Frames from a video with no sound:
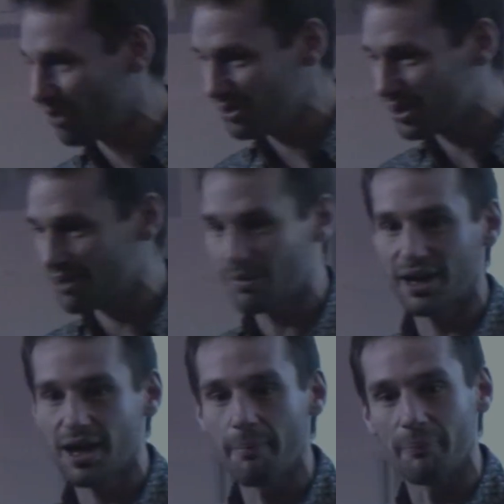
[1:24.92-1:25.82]
what a lucky
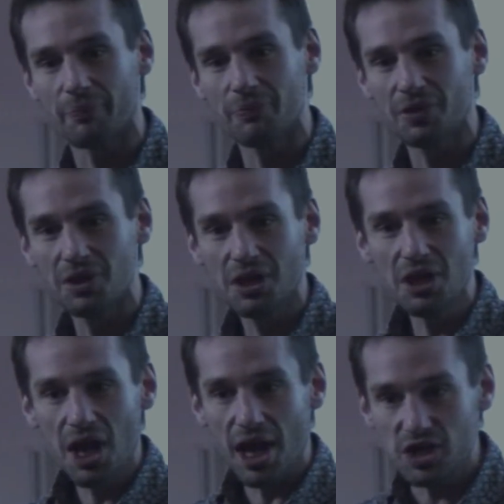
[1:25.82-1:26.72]
man I am.
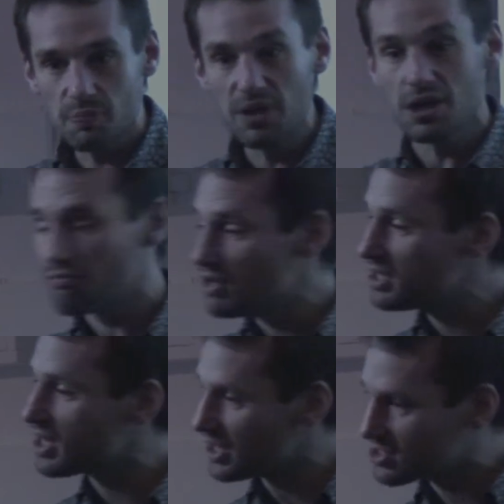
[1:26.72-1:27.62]
And it's been
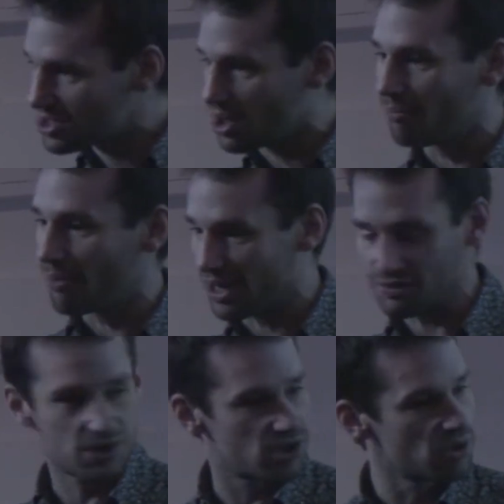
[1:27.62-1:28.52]
really nice to combine
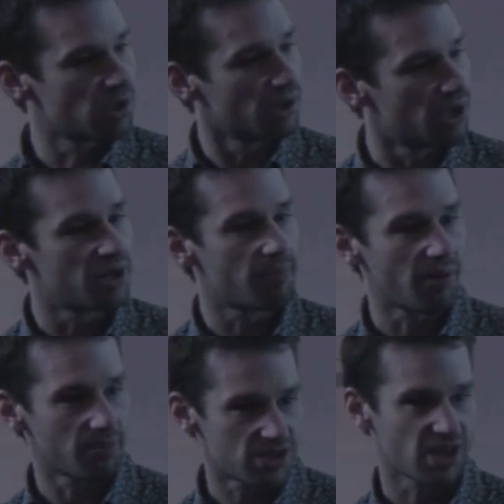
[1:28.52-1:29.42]
the two, learning
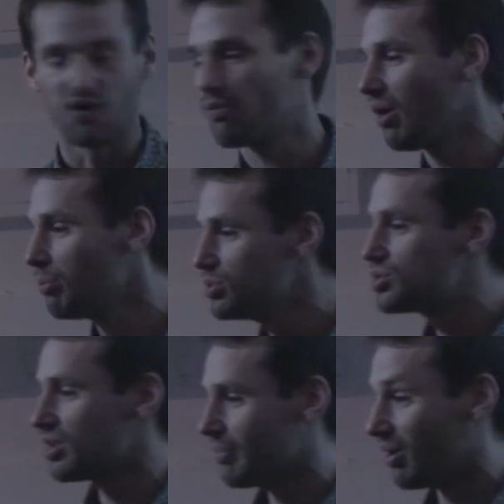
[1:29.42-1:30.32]
about myself while
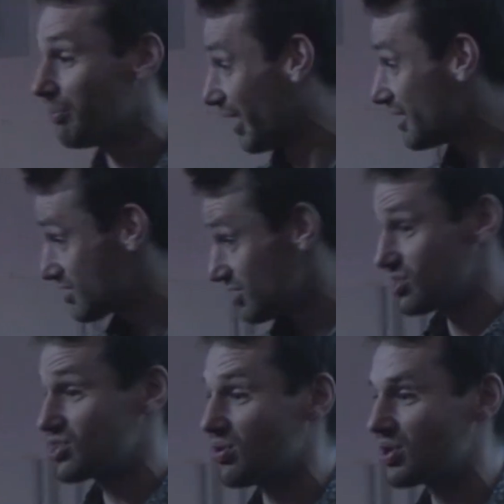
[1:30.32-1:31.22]
mooching about Brighton
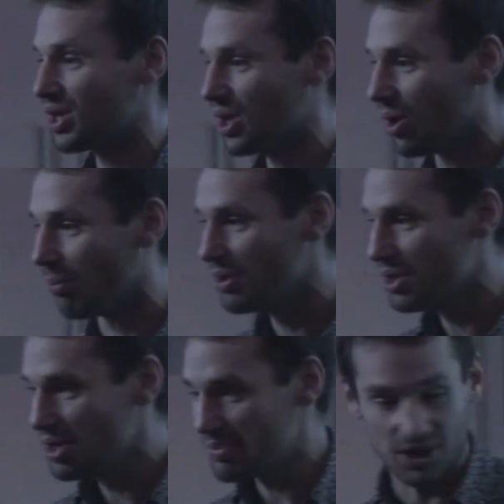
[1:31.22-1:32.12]
and soaking it up.
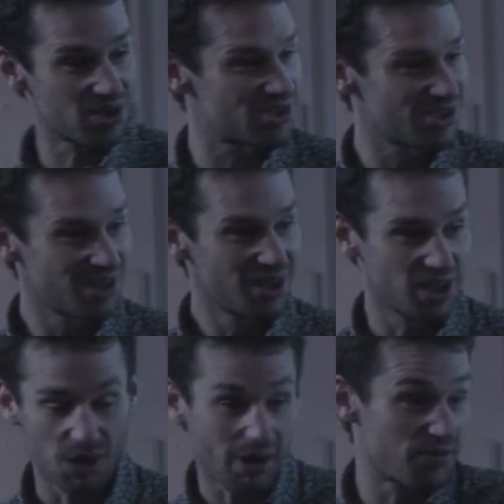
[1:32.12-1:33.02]
Because
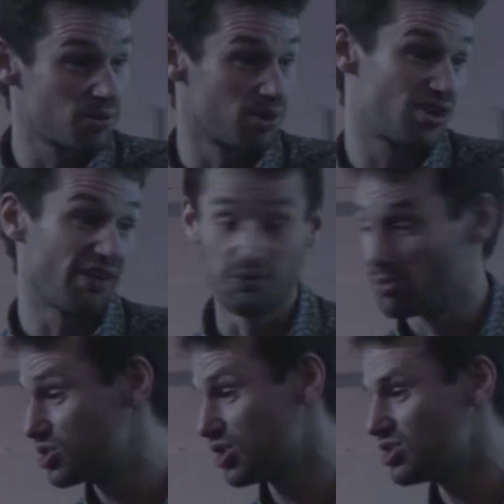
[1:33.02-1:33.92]
you don't have to travel
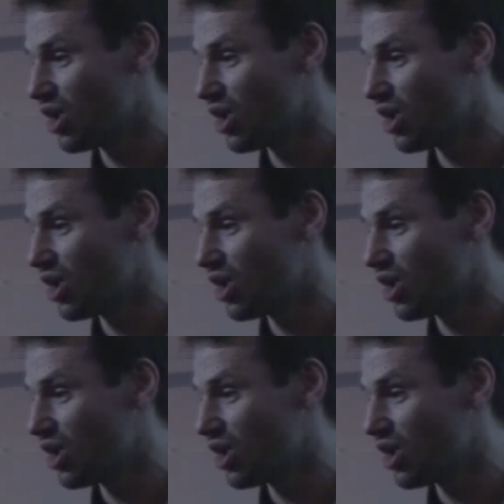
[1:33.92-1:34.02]
much in